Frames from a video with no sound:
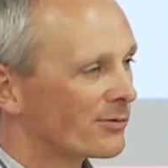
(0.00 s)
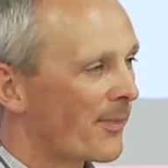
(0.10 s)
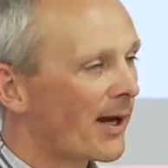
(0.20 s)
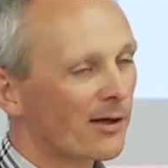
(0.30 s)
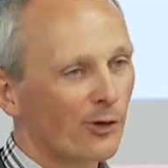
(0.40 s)

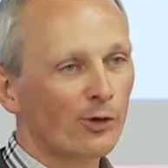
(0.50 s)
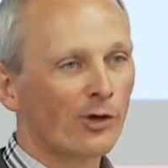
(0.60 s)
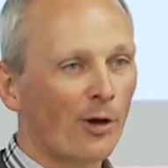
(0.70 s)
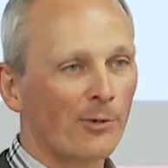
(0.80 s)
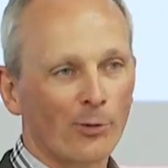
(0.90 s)
Michael, you
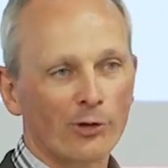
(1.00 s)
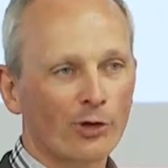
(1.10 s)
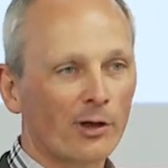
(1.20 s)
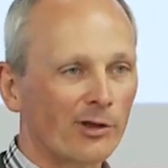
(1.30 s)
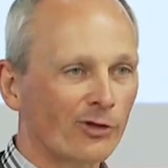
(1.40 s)
told me you want
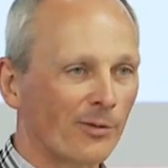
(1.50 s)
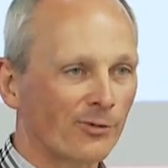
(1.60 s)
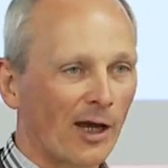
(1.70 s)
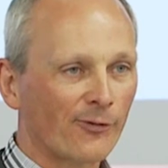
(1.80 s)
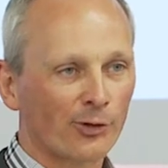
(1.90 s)
chocolate
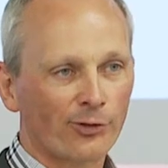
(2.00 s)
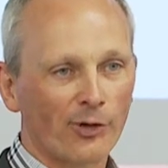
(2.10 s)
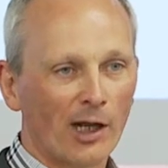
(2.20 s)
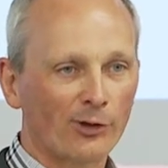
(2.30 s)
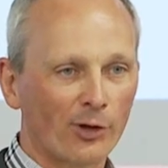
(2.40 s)
chips. I've got
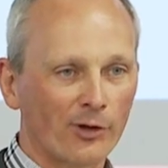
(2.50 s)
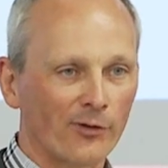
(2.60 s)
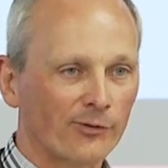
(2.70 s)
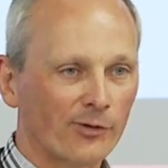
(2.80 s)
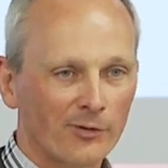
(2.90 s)
three
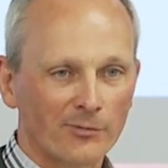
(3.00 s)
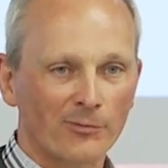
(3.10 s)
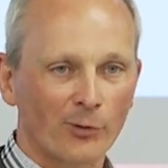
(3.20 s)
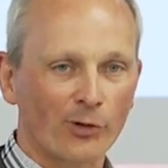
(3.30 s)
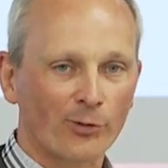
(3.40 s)
alternatives.
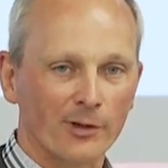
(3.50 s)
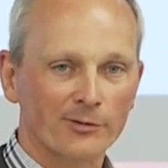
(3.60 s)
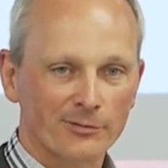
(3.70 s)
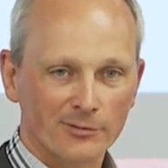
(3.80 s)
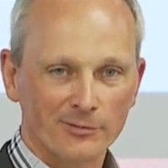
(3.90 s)
Which one?
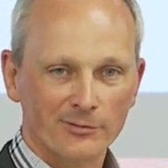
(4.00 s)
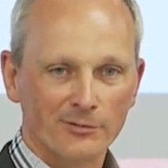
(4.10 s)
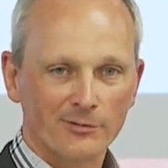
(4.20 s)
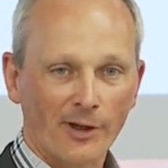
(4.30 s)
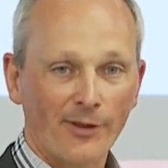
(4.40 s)

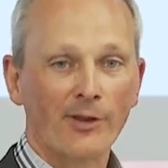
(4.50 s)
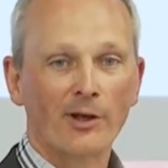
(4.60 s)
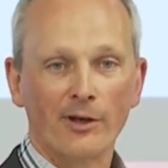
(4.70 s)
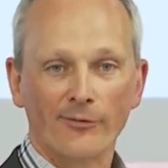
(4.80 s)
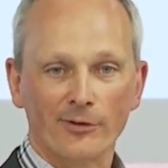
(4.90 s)
And then they
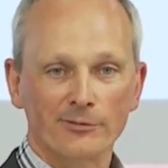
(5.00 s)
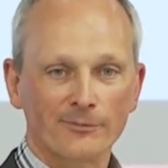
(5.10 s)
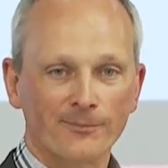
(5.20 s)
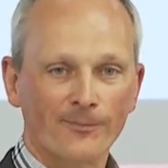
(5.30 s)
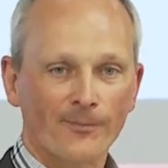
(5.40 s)
deliver.
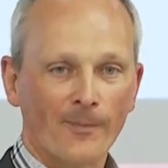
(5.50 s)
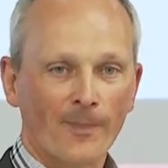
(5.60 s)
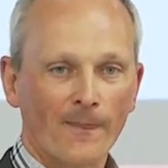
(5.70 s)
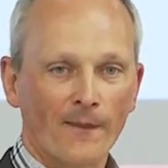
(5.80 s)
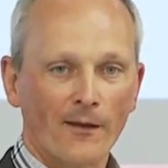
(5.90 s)

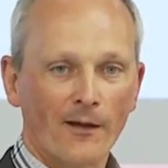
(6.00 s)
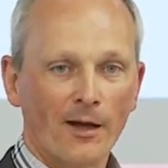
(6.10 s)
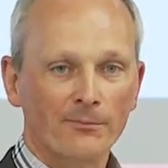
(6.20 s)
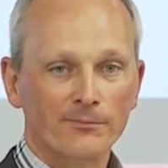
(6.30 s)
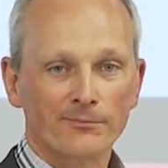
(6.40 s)

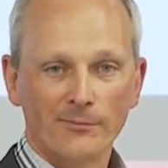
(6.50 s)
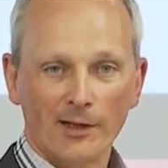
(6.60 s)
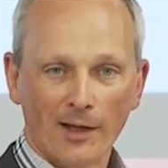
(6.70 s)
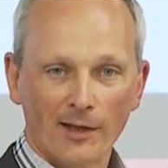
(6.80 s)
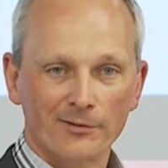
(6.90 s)
Um,
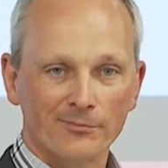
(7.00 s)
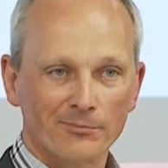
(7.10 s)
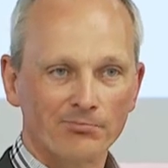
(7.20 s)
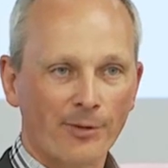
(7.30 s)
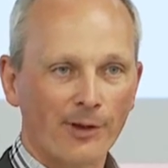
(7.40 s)
again,
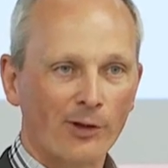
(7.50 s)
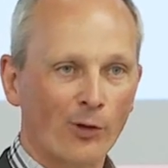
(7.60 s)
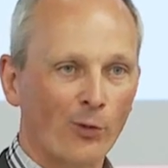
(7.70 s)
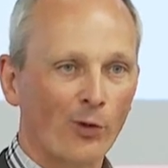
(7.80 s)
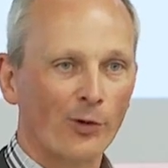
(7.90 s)
think
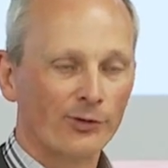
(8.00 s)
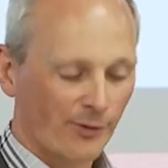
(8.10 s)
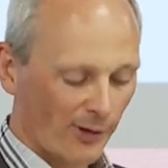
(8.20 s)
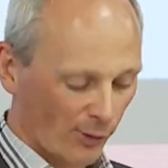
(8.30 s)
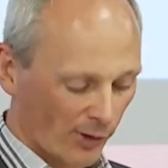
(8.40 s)
you're Woolworths,
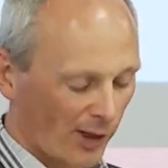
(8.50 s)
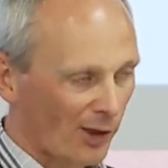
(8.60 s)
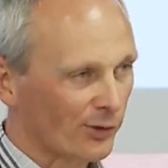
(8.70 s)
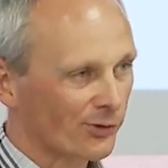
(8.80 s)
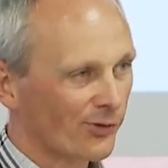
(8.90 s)
think you're
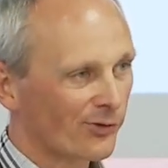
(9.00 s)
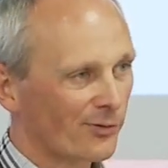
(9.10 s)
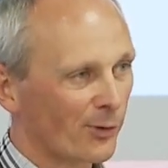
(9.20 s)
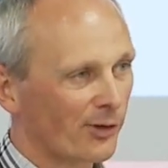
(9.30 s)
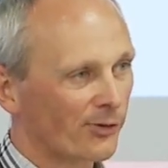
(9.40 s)
Coles.
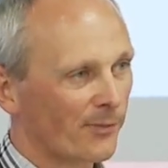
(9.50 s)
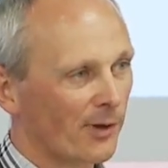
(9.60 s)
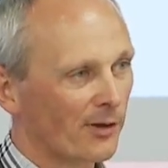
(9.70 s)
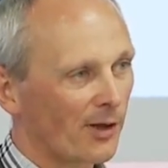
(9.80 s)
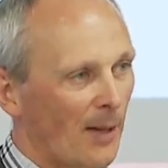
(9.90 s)
What does it
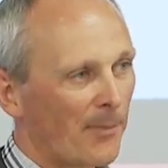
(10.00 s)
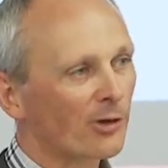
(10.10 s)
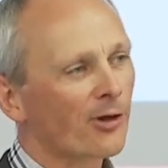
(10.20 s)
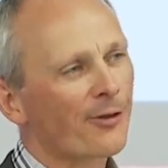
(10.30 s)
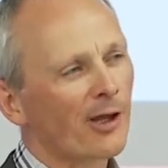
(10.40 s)
mean?
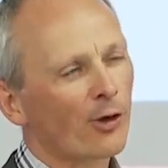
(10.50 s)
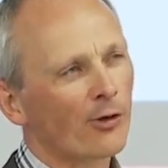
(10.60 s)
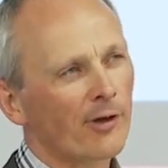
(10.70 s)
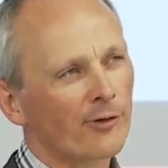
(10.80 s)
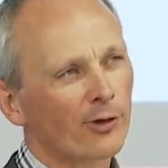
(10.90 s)
But also think
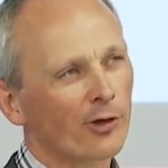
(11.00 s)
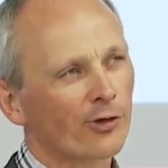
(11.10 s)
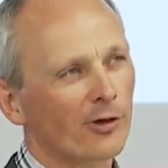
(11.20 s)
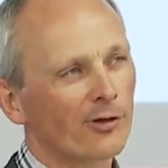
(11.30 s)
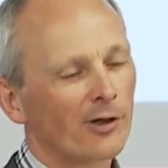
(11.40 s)
you're a
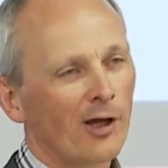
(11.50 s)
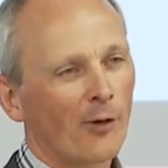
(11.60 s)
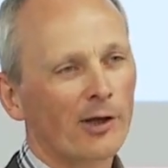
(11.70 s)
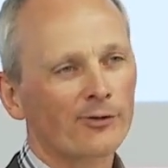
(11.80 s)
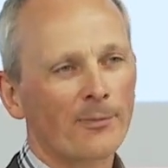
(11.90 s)
researcher.
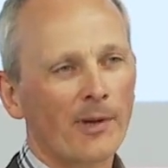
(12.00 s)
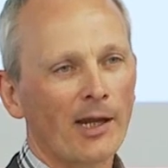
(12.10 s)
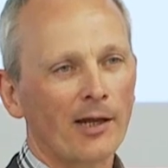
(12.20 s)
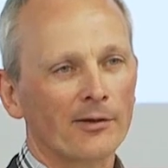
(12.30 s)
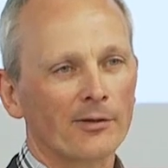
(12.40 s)
What does it
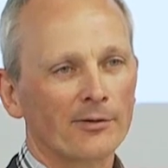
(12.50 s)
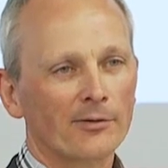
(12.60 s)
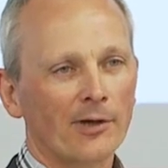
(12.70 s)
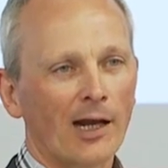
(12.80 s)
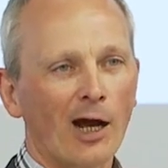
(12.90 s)
mean?
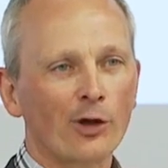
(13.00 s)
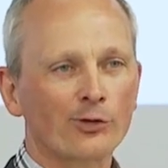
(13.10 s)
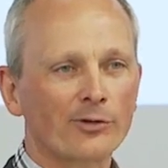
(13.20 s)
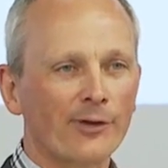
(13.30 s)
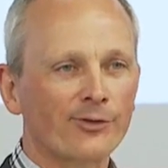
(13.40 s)
And
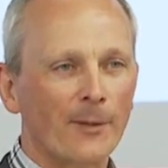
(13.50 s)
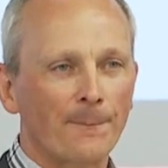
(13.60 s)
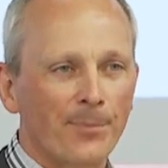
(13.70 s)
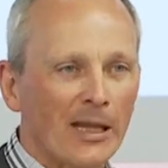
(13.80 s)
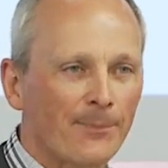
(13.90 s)
how does the
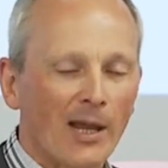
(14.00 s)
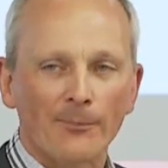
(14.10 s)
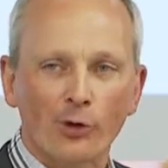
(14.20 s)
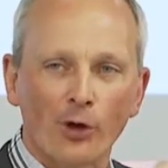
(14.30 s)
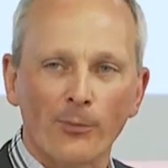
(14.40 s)

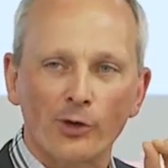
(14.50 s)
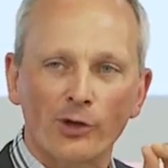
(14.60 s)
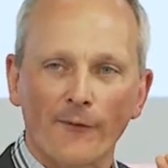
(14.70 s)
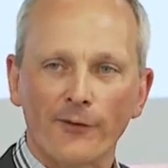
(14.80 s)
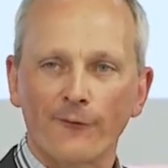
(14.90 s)
BPM
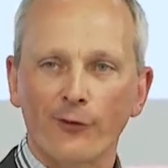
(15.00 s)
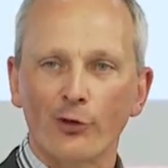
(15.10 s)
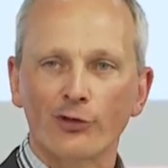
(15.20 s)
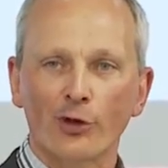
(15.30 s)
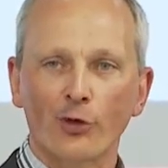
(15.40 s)
community of the
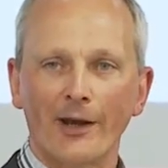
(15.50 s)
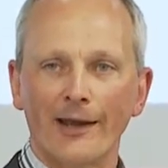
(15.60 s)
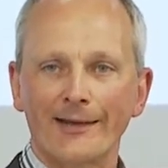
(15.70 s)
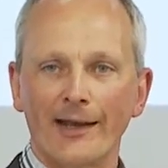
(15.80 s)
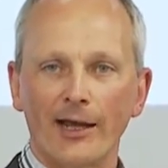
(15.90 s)
future
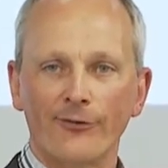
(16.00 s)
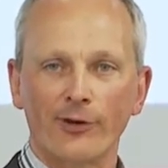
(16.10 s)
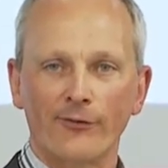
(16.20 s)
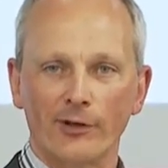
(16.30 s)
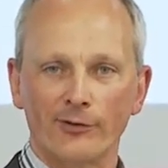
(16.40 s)
collect live
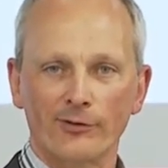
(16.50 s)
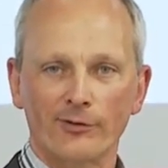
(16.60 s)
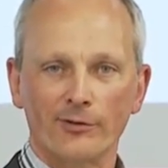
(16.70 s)
events?